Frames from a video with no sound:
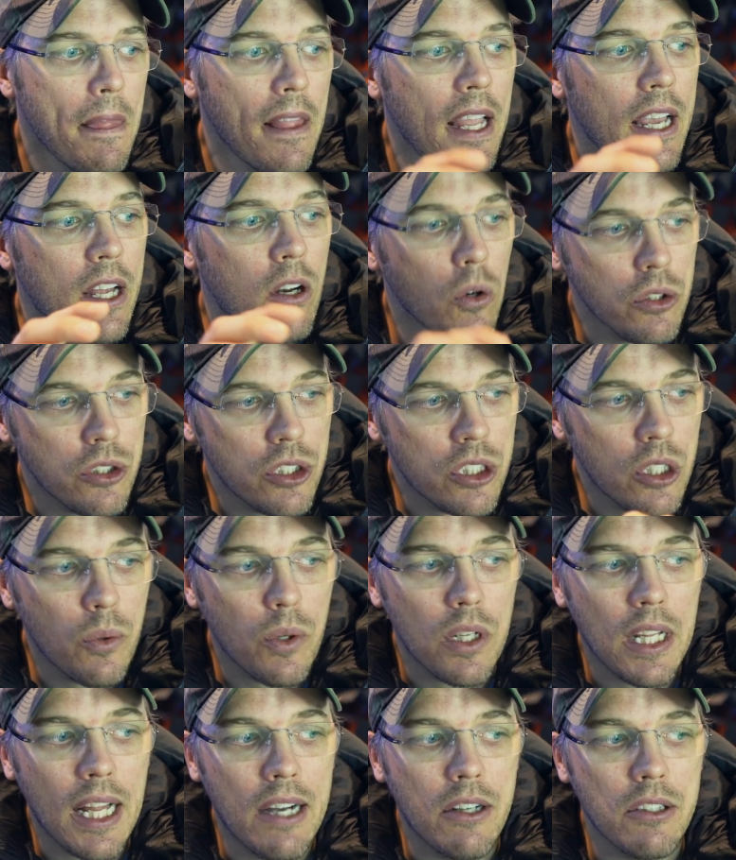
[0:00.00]
It also
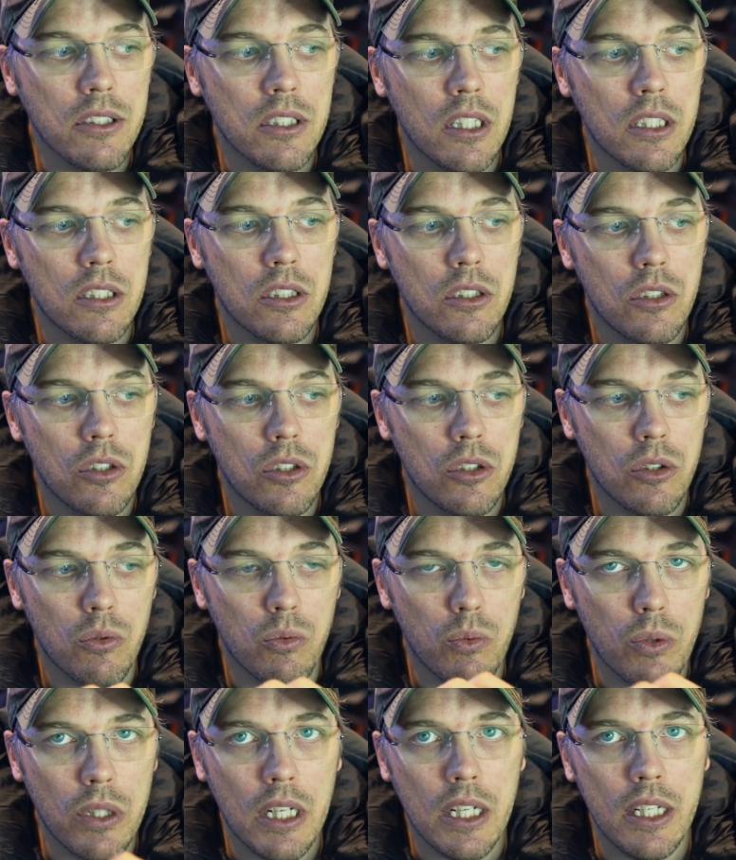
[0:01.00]
allows us to
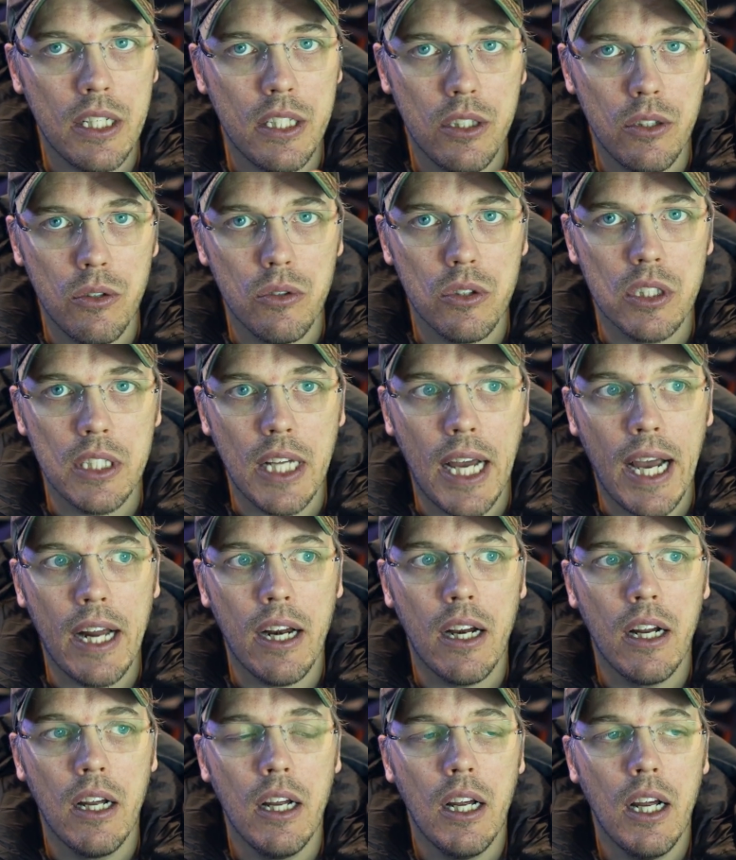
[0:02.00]
really use that
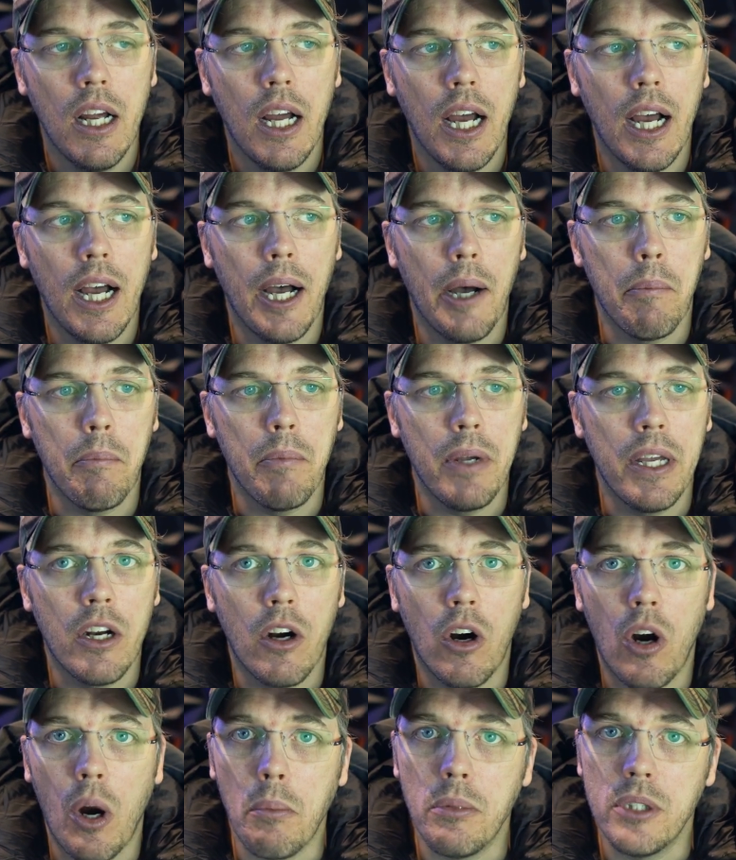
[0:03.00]
in
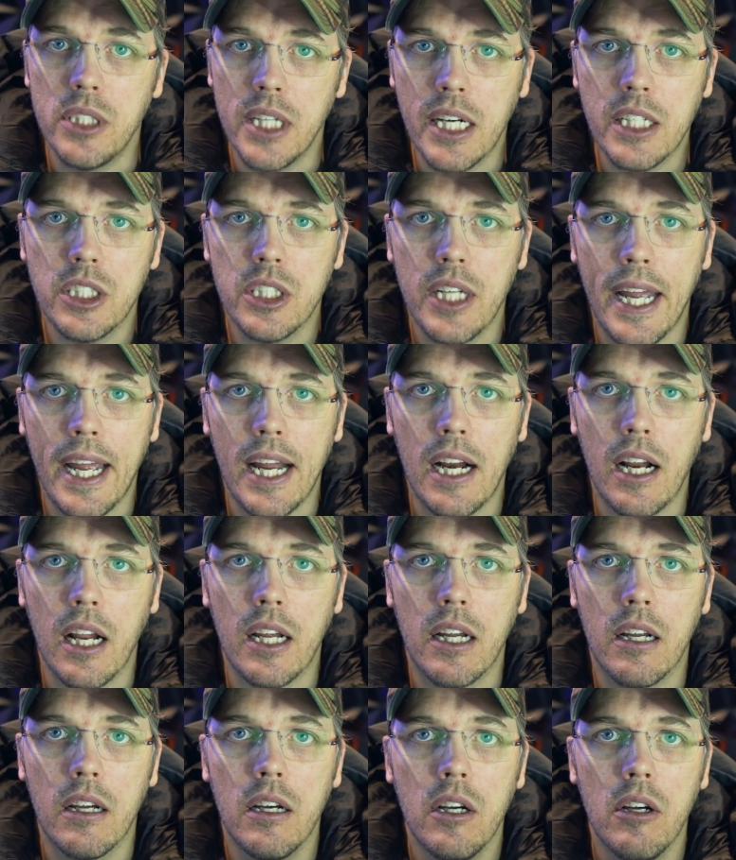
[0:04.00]
our objection
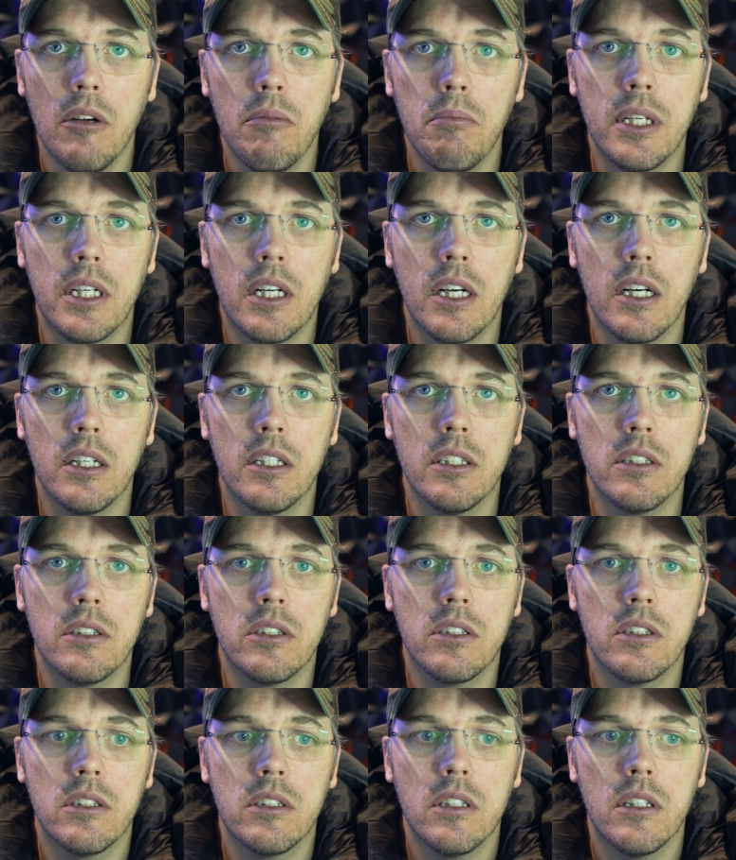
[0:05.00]
handling,
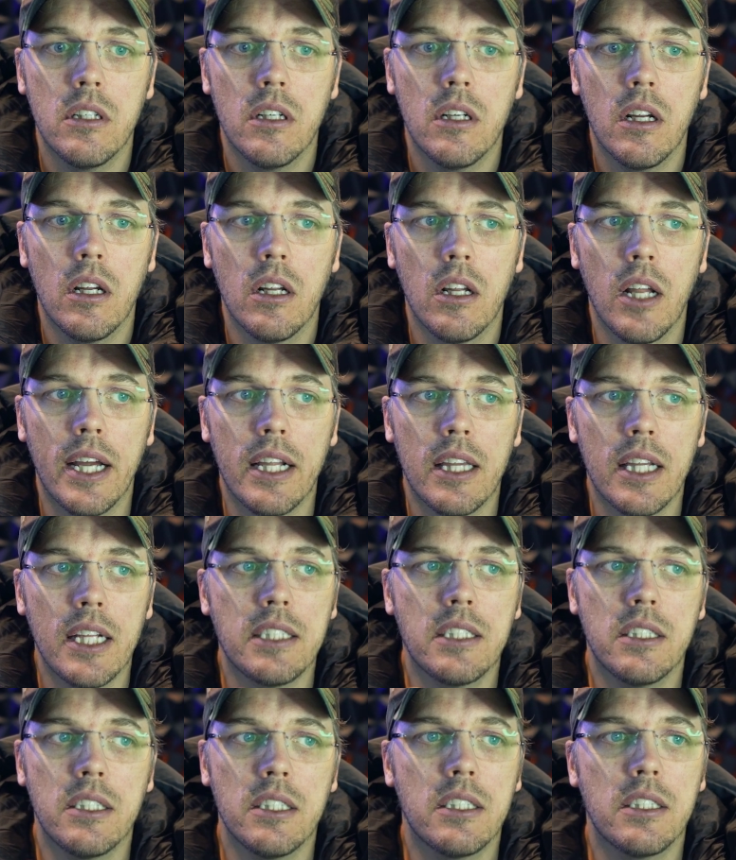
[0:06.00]
because like,
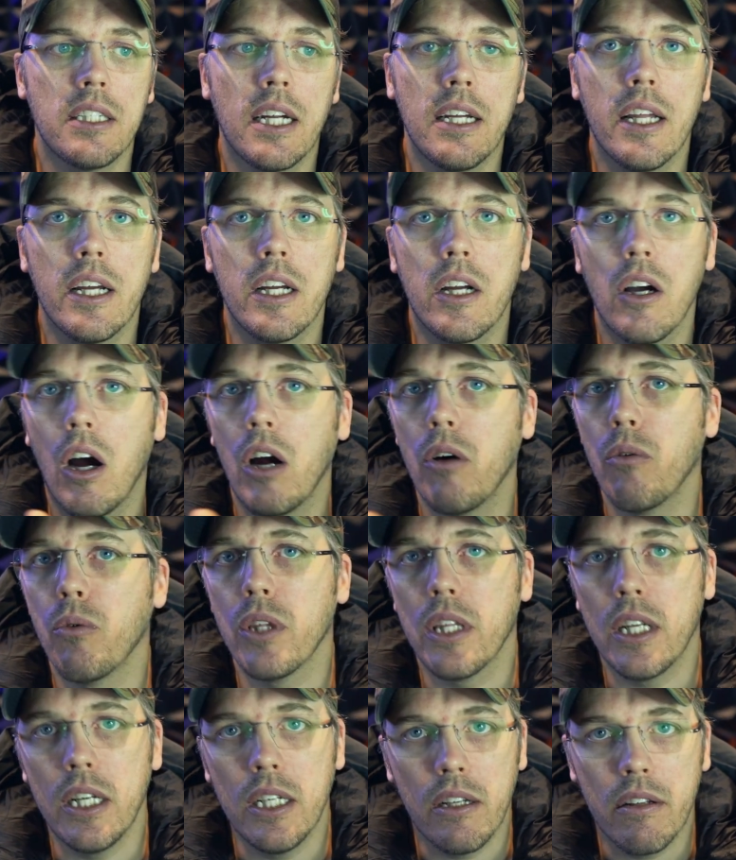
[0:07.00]
let's just say they go, I
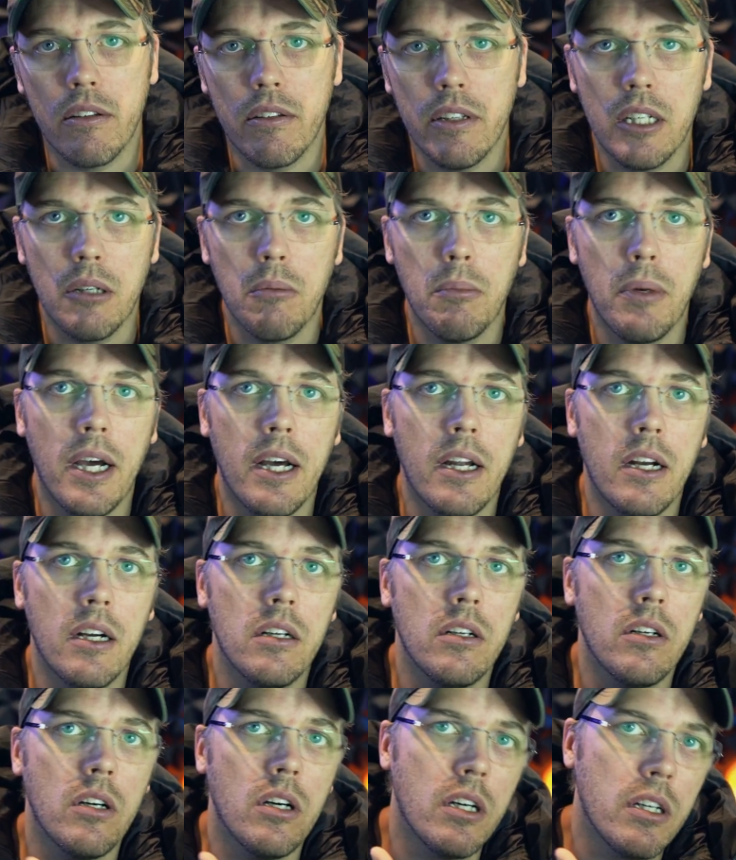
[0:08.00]
really need to think about it.
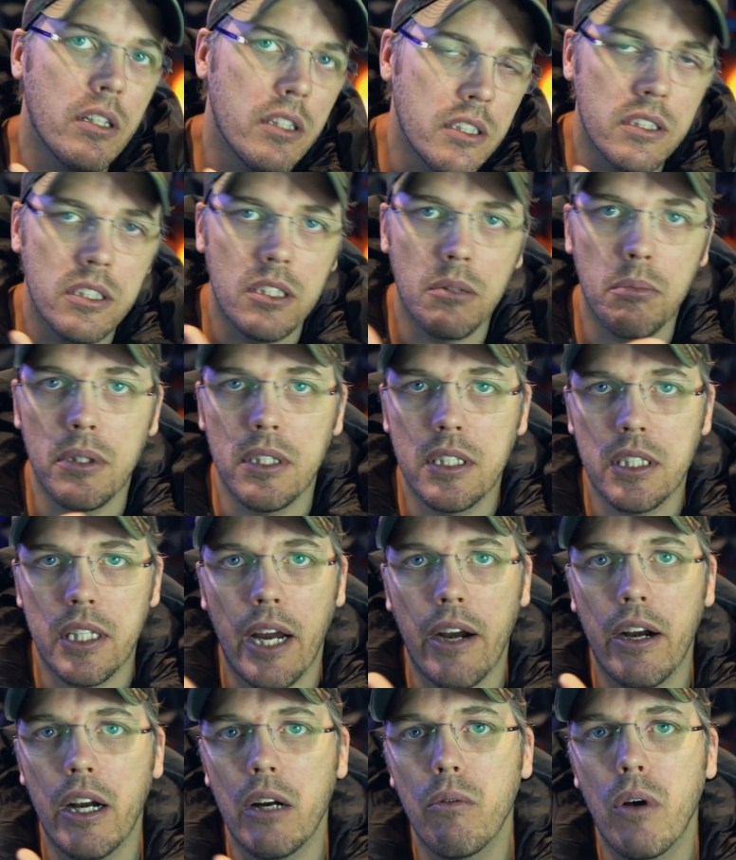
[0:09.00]
Oh, this is a bit
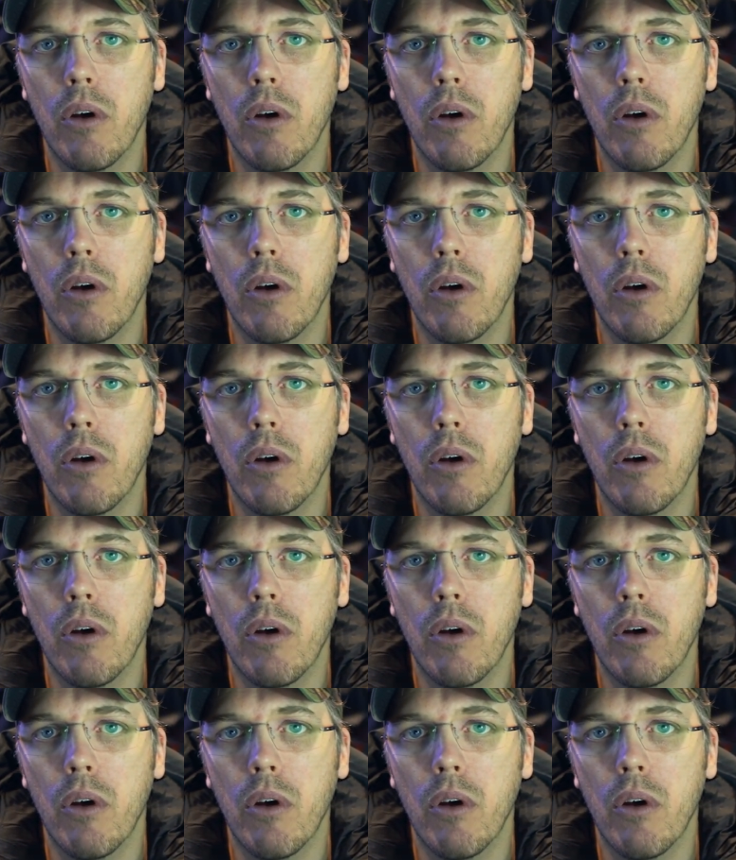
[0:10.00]
scary,